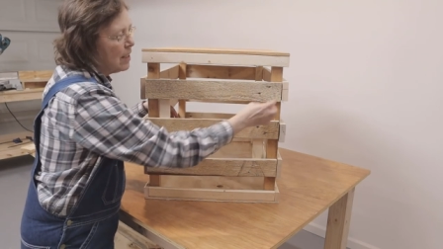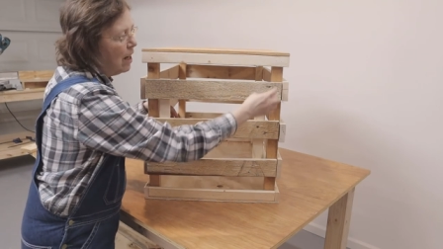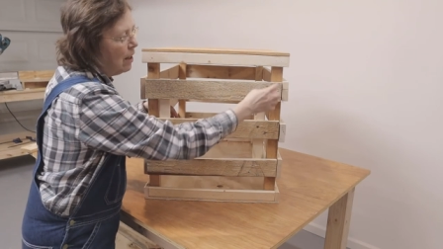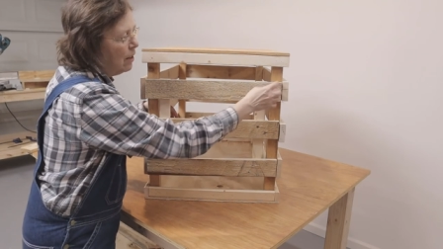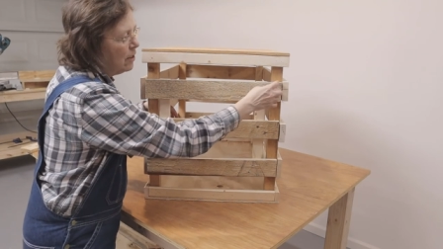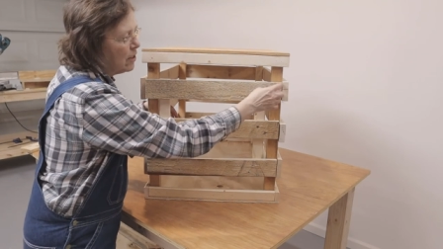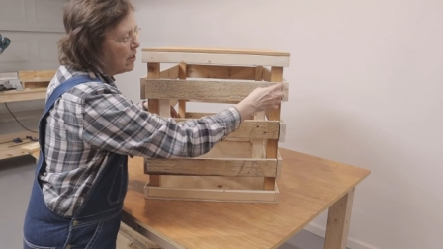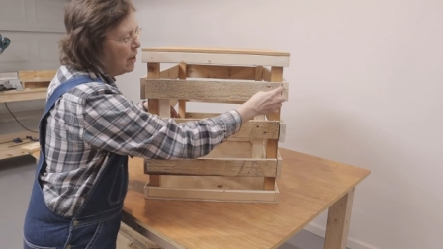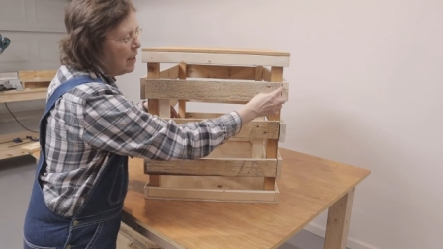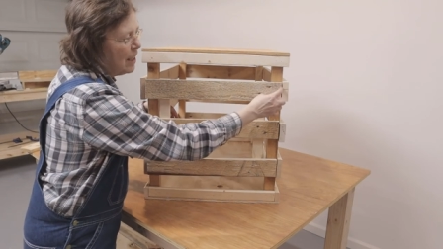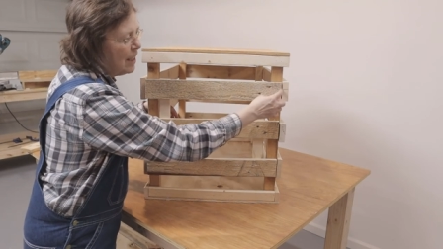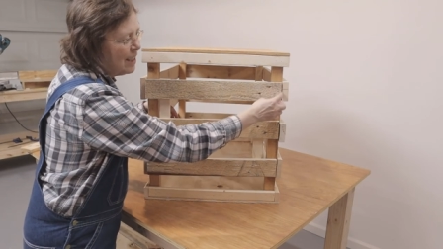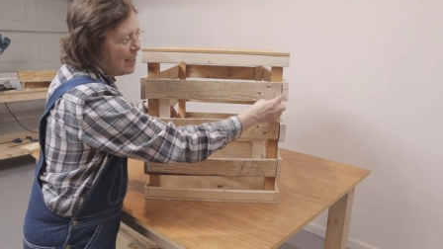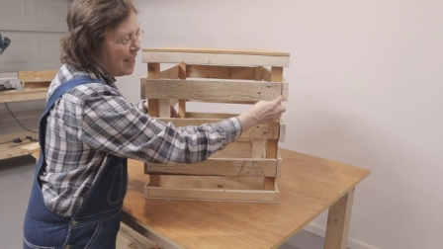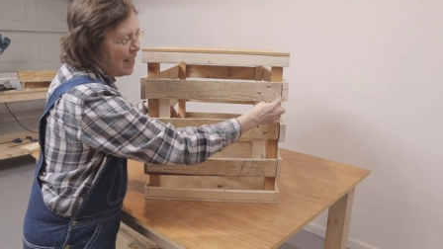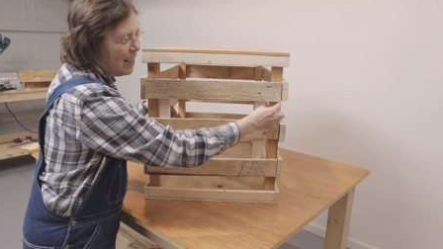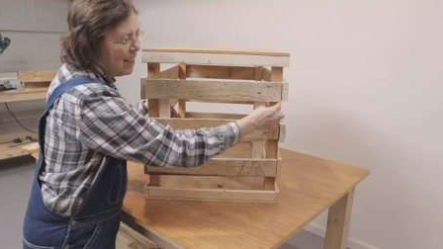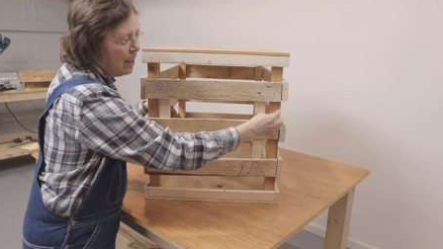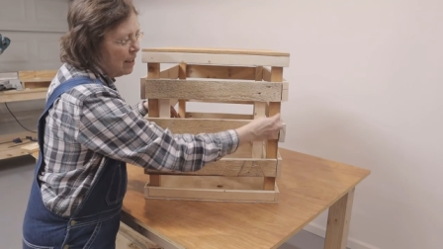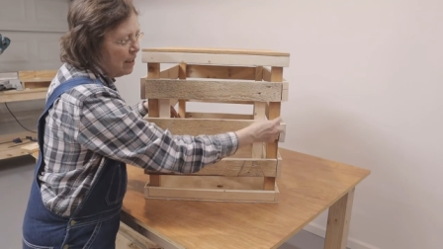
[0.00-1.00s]
Also, I had to
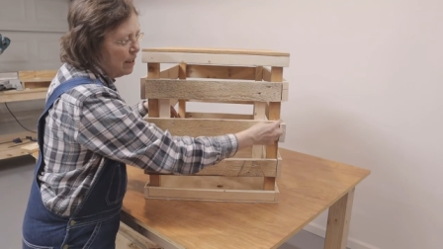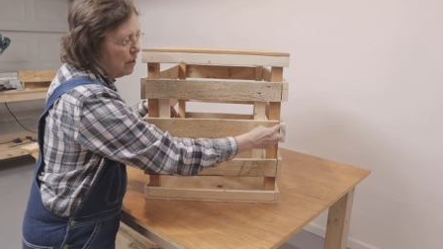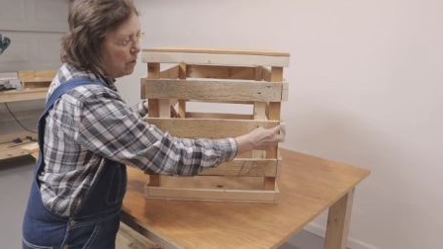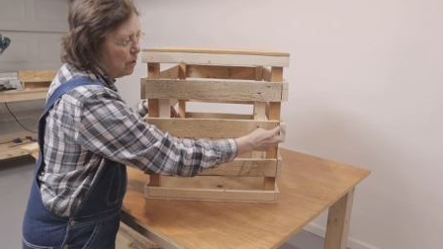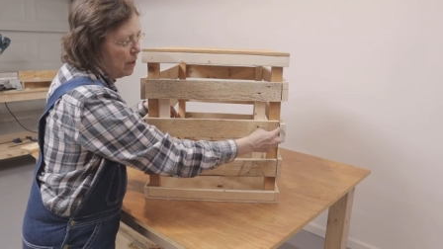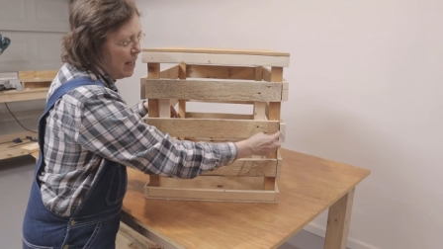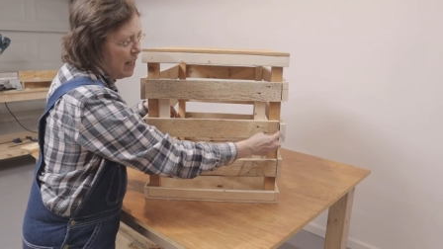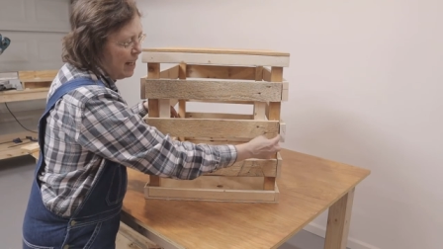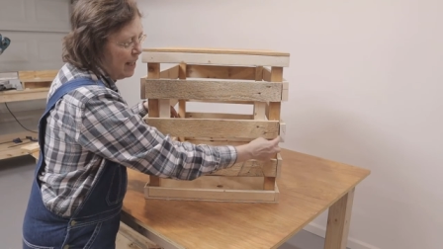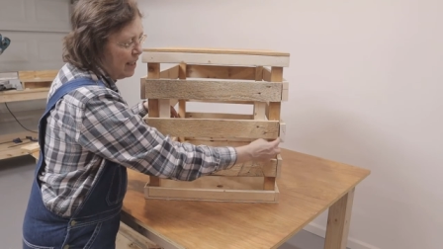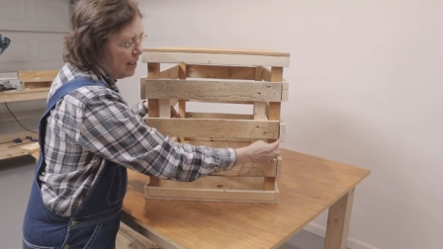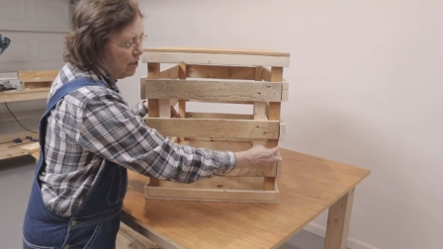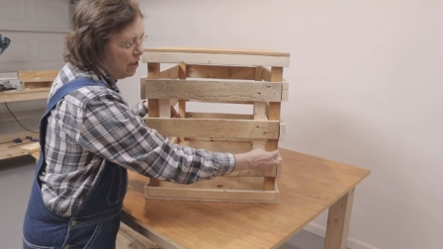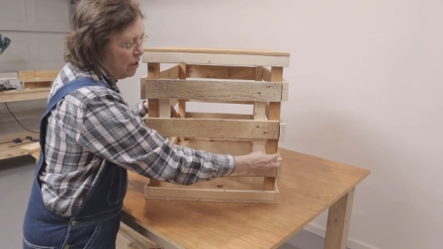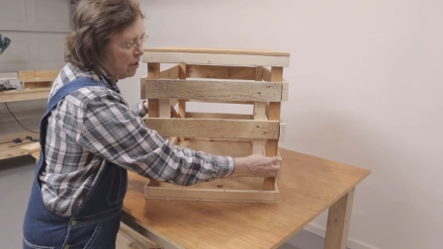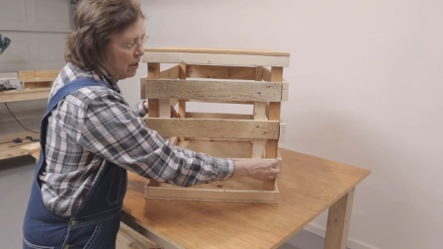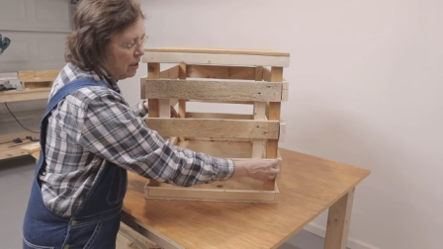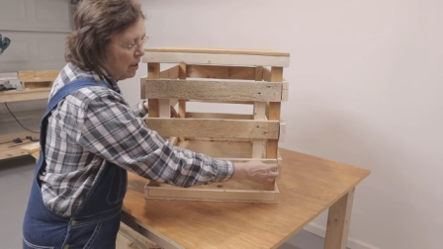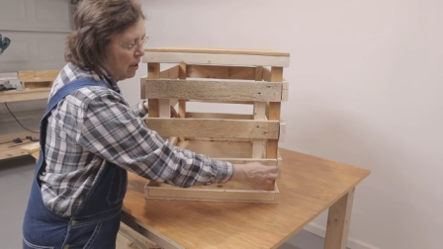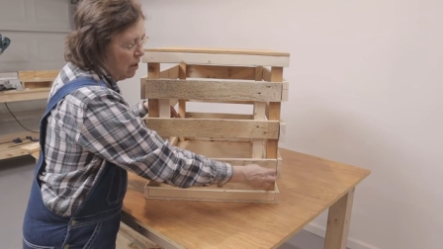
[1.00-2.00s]
take a little edge